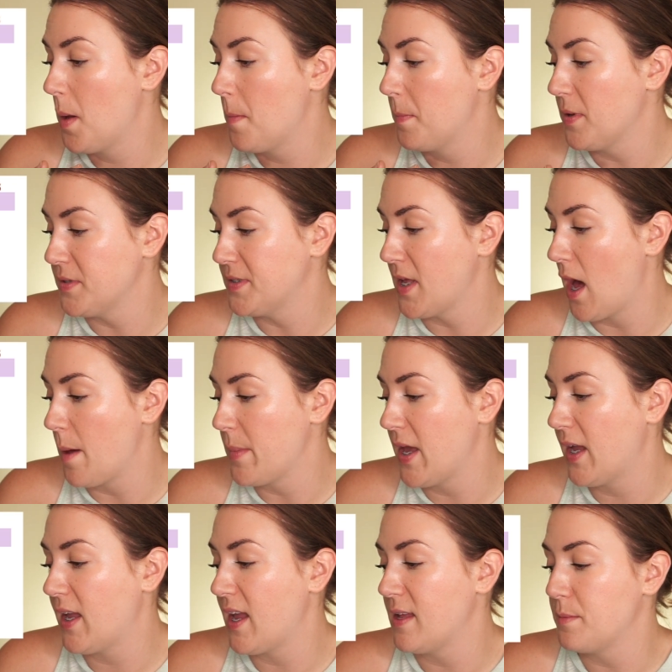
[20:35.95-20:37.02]

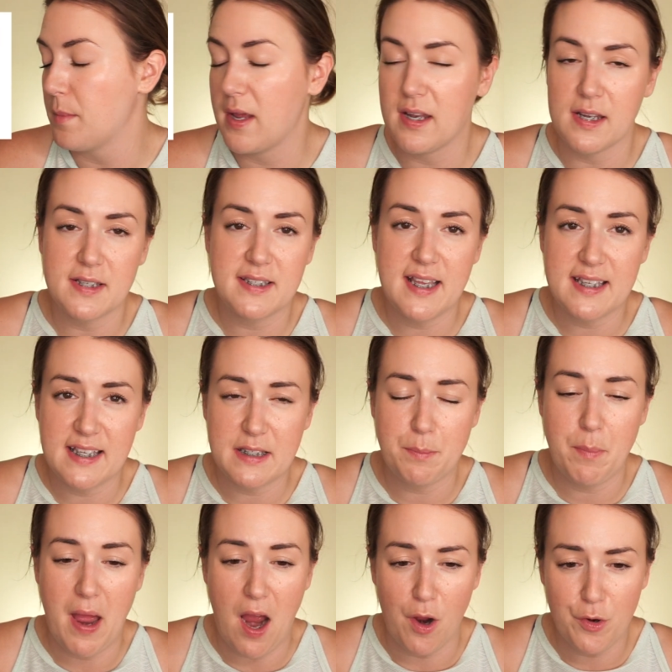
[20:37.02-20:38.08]
balsamic, and it says it's
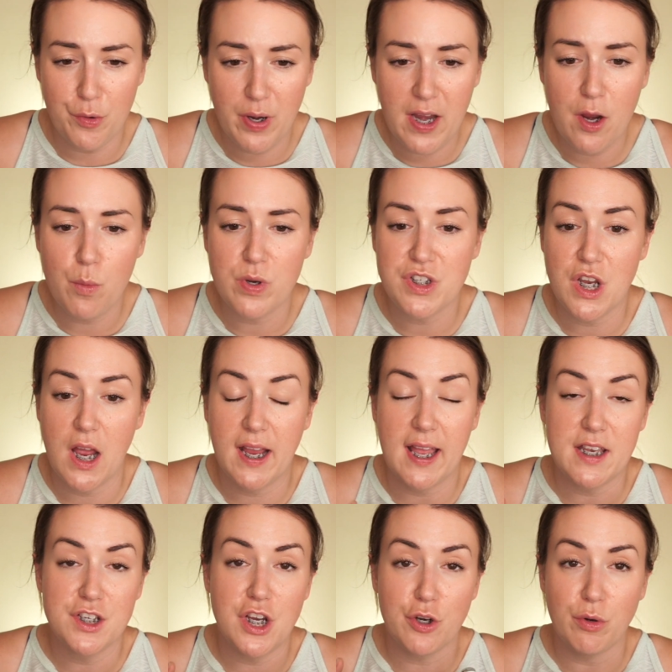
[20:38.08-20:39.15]
powdery, which again,
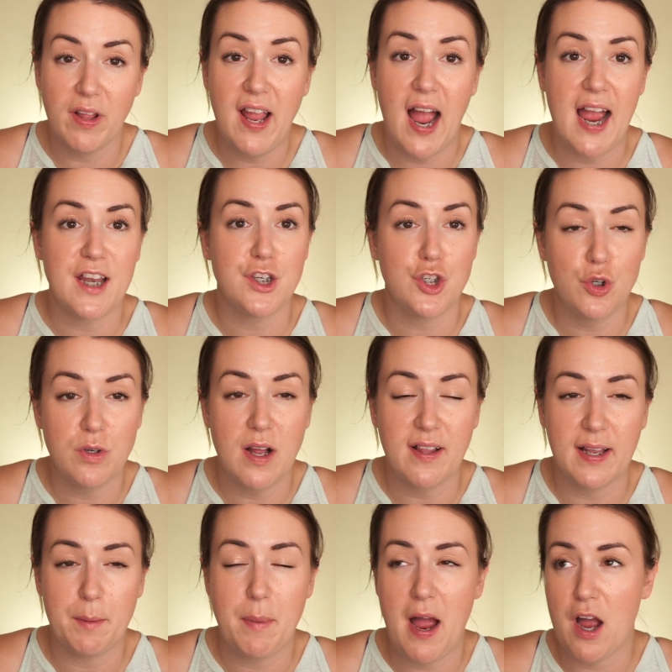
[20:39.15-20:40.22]
generally I do not
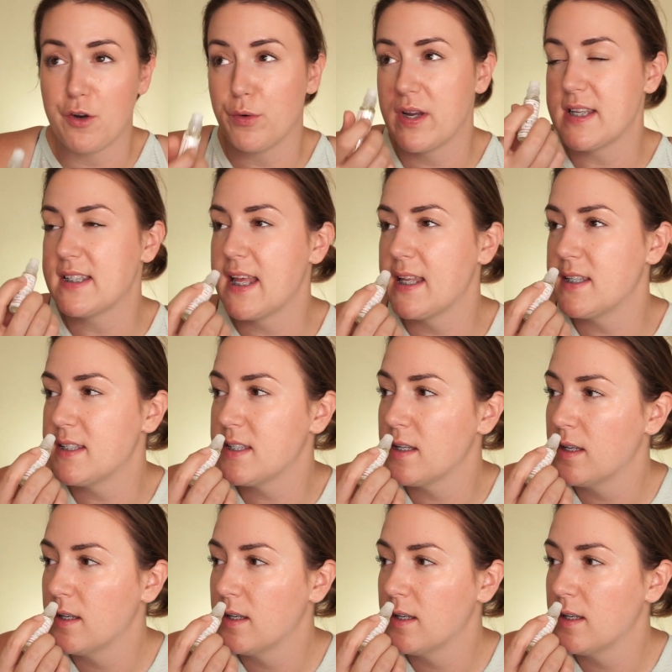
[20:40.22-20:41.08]
like powdery scents.